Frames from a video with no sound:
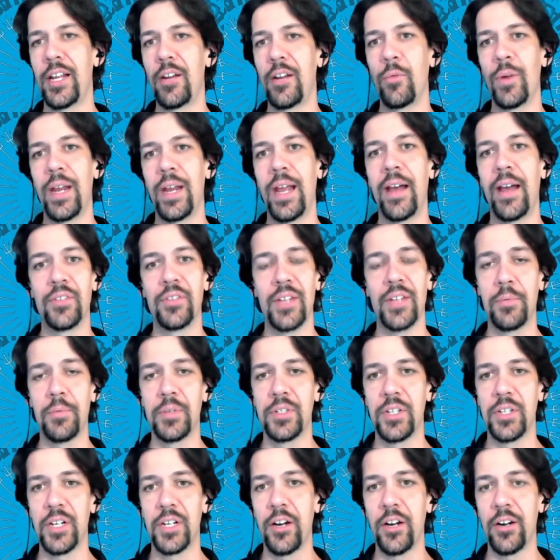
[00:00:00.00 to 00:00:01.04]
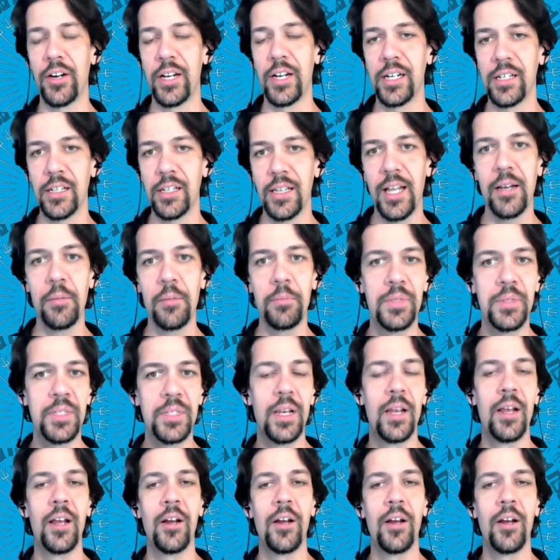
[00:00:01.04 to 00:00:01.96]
We have cybersecurity clubs.